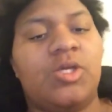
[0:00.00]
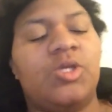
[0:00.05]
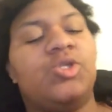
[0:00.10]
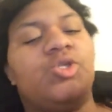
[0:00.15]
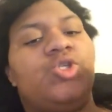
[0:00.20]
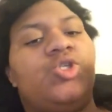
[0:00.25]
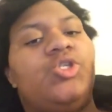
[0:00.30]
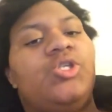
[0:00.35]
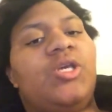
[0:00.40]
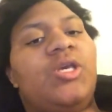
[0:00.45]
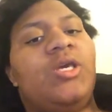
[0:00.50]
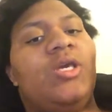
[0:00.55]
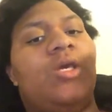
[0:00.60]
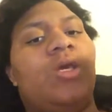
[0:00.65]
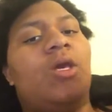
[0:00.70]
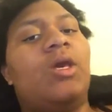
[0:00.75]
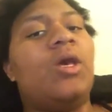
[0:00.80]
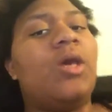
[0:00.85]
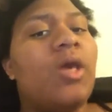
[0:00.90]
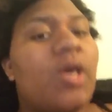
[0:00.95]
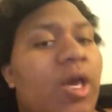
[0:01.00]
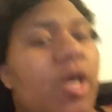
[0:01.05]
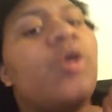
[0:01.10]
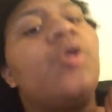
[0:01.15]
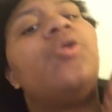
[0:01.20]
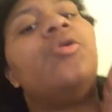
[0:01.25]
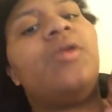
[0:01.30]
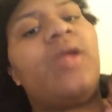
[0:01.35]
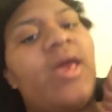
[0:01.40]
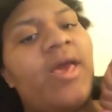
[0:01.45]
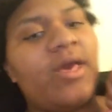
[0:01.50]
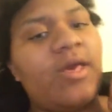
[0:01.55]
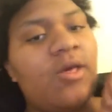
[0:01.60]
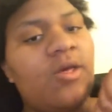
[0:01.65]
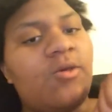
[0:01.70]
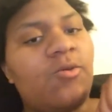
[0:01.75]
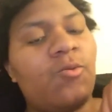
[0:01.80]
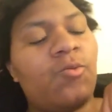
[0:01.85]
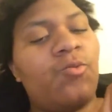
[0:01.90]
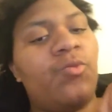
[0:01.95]
she hit her
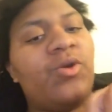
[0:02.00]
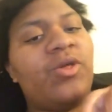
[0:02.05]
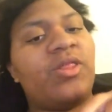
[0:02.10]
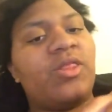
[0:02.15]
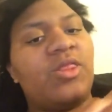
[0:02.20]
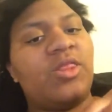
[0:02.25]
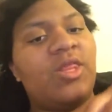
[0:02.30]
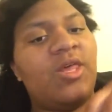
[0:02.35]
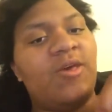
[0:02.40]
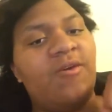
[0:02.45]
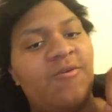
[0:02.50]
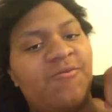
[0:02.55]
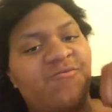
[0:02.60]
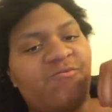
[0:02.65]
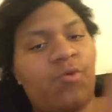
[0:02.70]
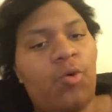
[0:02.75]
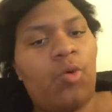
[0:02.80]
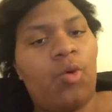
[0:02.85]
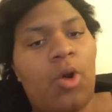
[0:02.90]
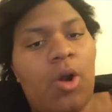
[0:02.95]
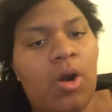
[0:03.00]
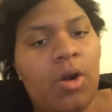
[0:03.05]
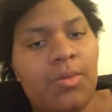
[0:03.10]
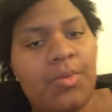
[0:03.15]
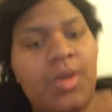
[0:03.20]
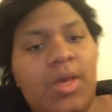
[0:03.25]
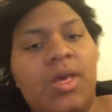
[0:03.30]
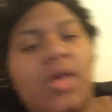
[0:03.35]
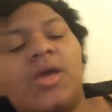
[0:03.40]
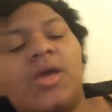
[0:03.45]
neck with the forearm